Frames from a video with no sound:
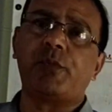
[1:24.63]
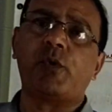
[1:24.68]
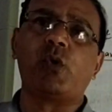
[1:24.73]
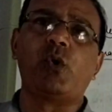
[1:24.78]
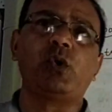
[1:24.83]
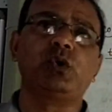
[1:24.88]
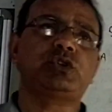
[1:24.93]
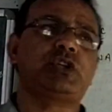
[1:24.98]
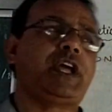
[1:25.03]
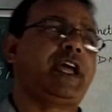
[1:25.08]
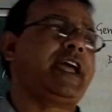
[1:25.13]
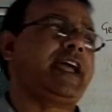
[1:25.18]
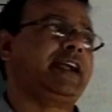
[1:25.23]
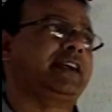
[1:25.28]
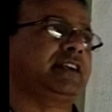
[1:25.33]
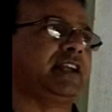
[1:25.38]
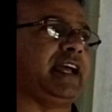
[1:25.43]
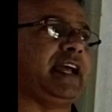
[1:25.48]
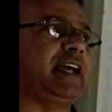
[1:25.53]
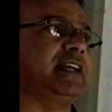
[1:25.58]
both
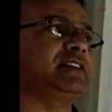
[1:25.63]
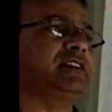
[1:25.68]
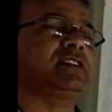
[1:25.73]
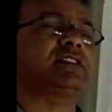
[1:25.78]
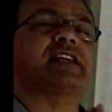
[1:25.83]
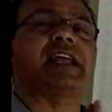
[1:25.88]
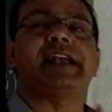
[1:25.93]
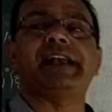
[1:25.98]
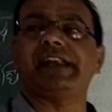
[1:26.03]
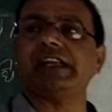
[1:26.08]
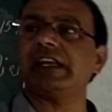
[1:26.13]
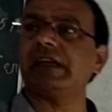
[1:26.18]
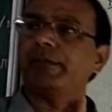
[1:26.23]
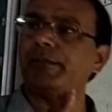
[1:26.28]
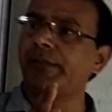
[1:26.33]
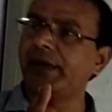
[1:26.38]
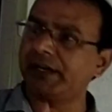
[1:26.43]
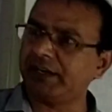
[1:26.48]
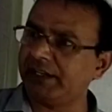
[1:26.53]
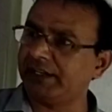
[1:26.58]
act as genetic
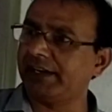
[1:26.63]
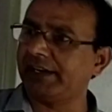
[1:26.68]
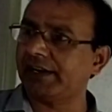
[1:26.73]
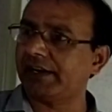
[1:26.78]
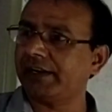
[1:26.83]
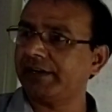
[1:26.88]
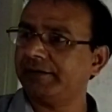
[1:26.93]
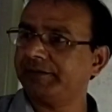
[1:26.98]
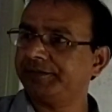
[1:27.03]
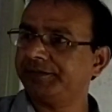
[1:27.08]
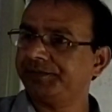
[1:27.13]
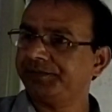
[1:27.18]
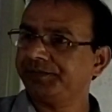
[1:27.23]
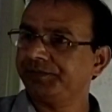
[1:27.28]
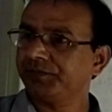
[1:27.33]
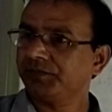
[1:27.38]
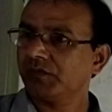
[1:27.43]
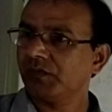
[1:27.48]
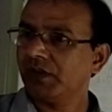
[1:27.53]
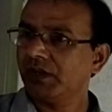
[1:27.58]
material,
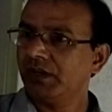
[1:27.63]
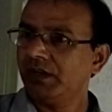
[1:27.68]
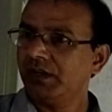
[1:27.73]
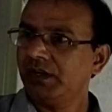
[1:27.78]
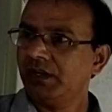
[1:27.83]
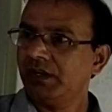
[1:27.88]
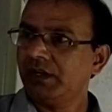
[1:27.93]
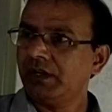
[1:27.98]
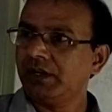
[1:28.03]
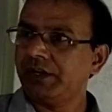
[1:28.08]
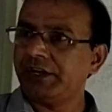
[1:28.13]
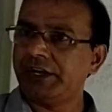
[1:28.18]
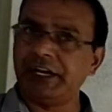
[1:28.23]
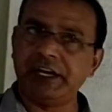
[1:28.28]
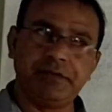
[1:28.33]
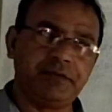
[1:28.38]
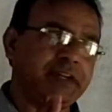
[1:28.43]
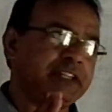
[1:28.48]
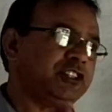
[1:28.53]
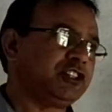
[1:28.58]
in
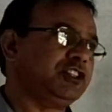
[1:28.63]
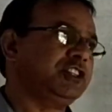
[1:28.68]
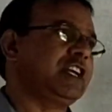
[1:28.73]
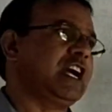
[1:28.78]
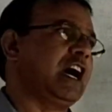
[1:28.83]
which